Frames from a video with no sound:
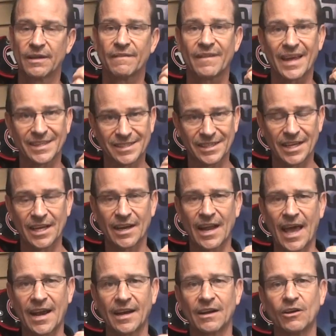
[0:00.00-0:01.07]
That's again
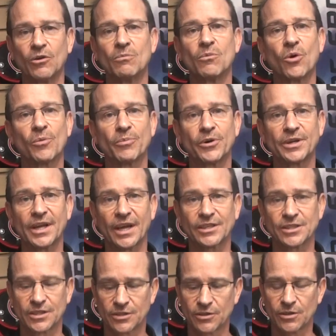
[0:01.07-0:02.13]
adding a little more
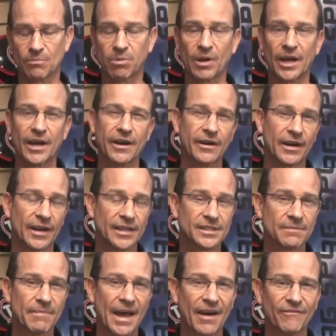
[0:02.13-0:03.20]
protection to the player, and it's
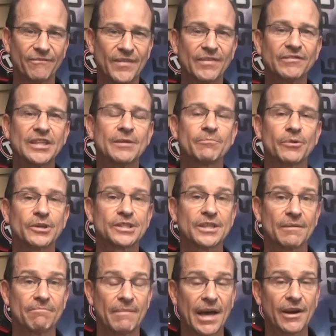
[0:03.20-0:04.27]
about
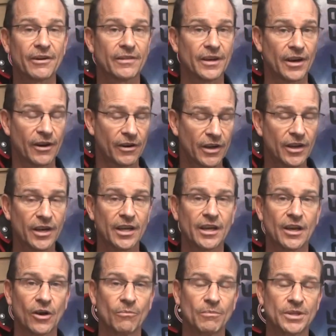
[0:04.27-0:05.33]
15% better than our
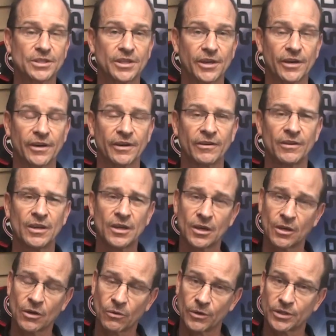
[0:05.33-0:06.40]
honeycomb material,
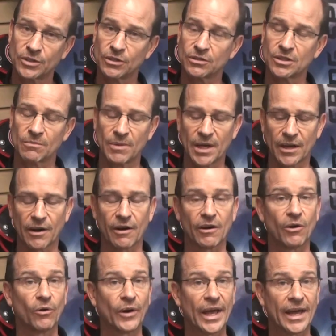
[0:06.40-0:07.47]
which used to be in our
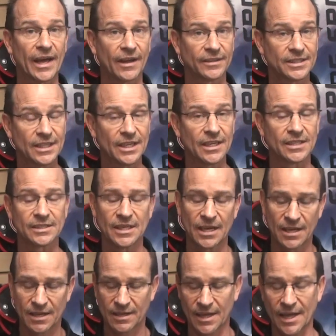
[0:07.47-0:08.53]
old ALTs.
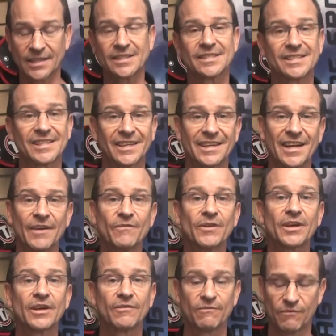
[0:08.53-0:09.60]
That's a
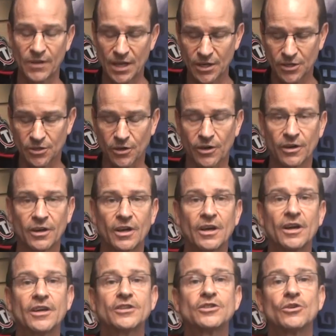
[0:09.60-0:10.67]
significant feature
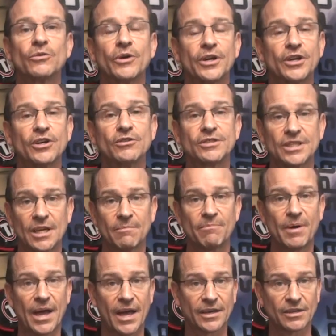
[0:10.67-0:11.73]
to reduce
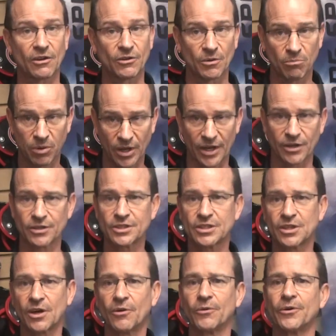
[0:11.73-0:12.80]
impact on the player's
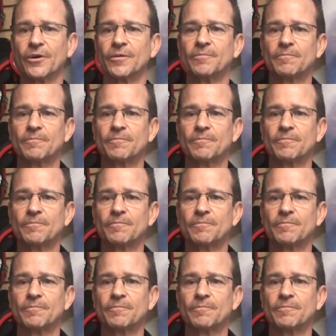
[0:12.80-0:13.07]
shoulder.